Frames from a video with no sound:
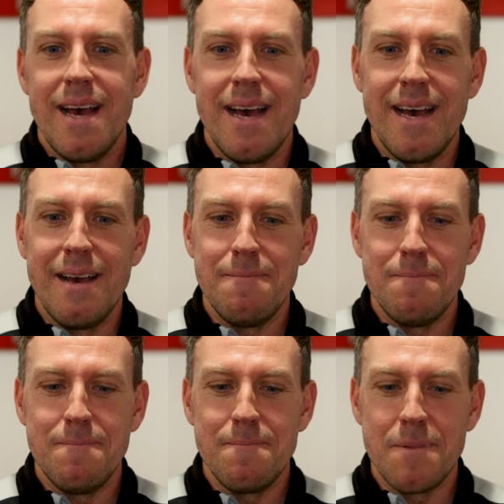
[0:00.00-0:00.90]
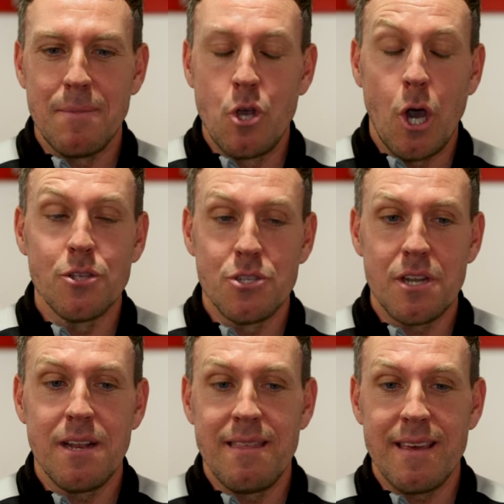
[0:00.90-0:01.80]
I'm
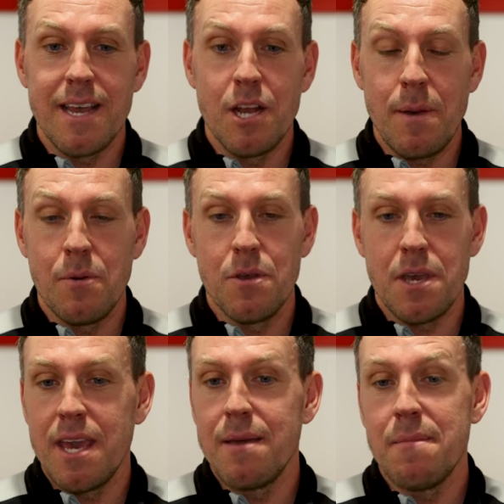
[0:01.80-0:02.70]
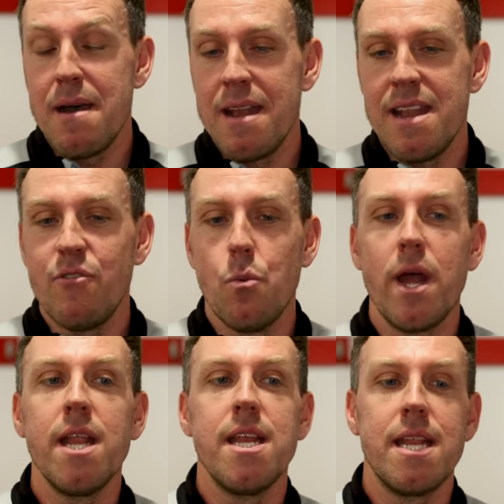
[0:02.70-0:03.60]
constantly thinking about the game. I never
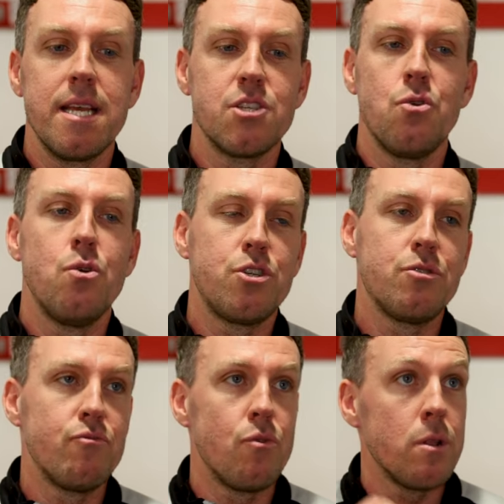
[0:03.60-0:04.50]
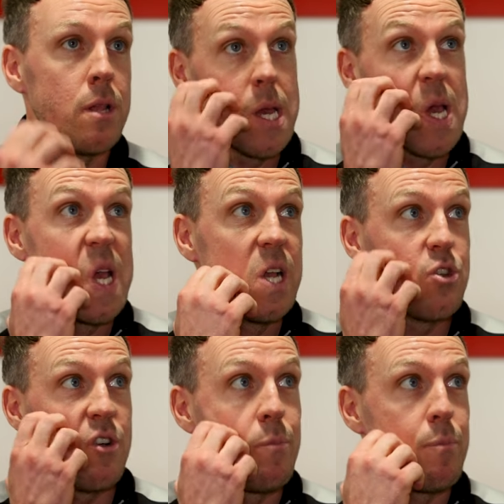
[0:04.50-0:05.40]
went into this coaching role
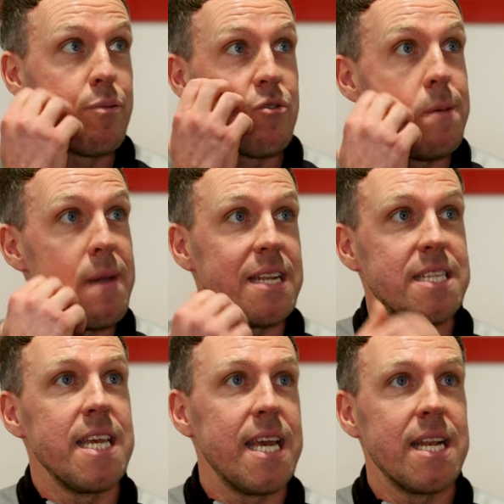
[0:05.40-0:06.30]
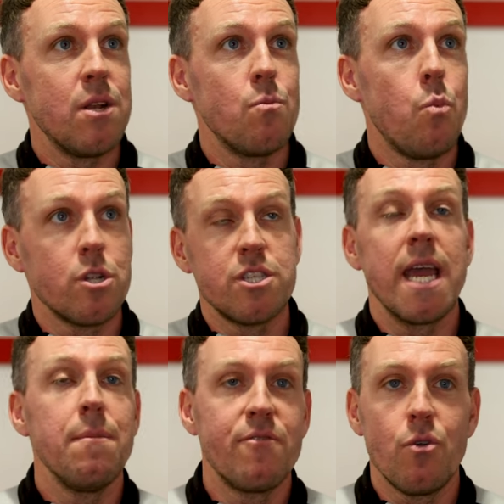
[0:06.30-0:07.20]
sort of premeditating what
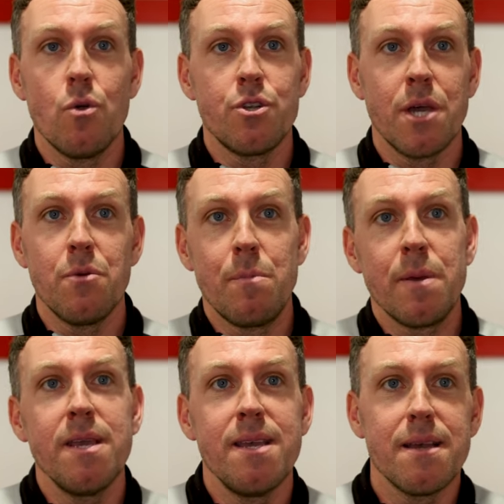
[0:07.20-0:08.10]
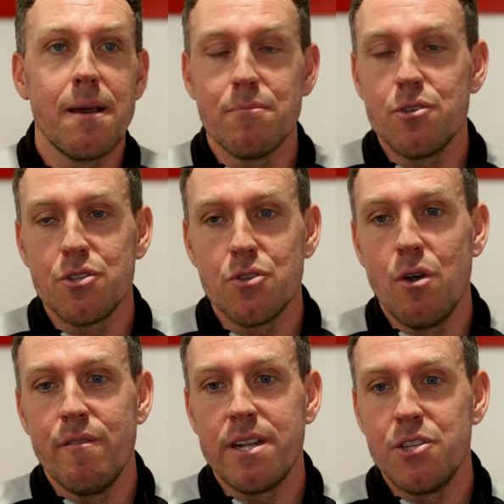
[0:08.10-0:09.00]
type of coach I would be. I'm just
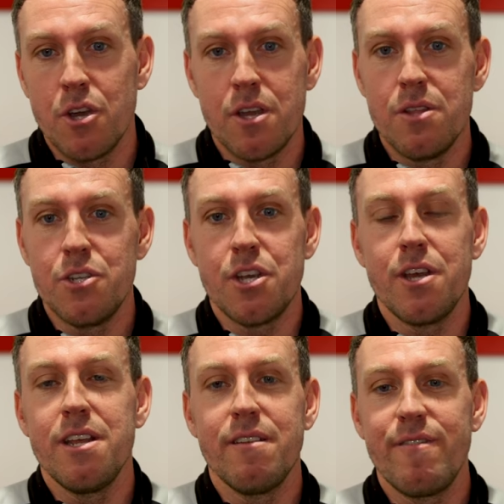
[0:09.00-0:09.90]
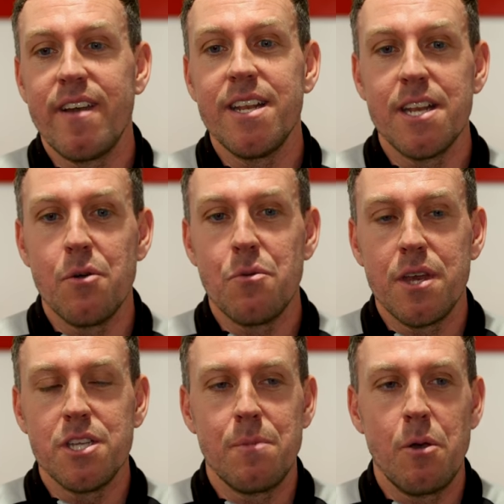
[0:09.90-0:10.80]
sort of enjoying the journey and finding out
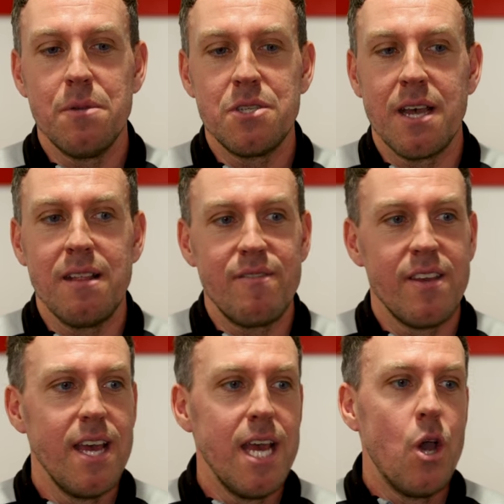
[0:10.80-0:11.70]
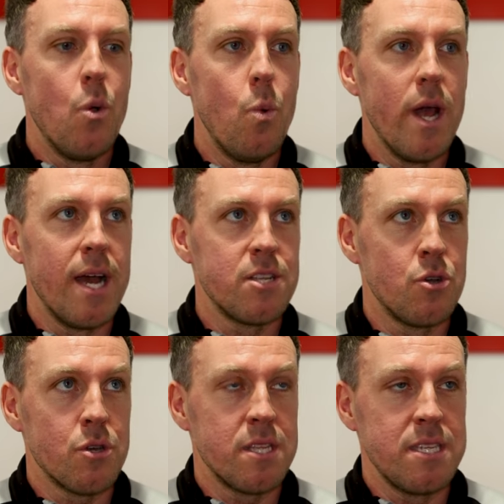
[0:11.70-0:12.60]
things about myself. When I
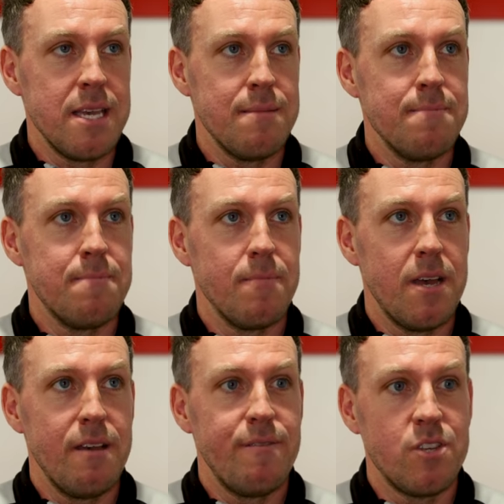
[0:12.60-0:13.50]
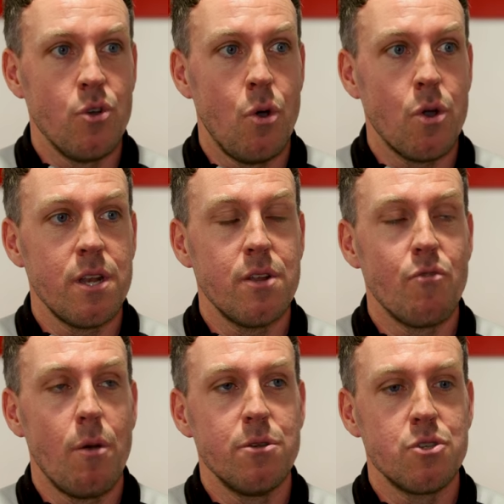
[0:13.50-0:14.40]
took the team for Dorking
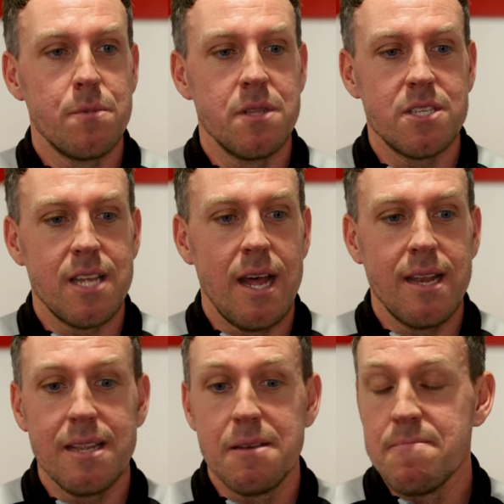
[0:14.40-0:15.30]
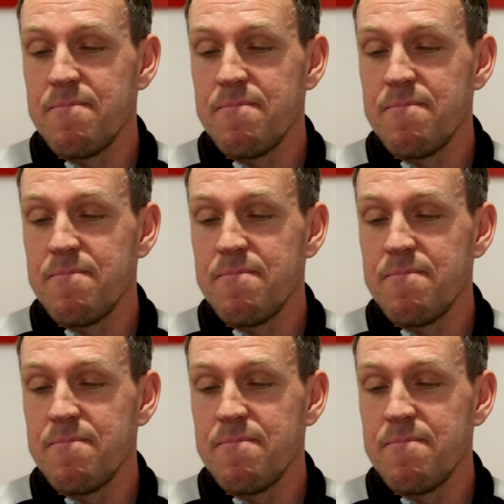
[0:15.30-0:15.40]
and Rob was up in the stand,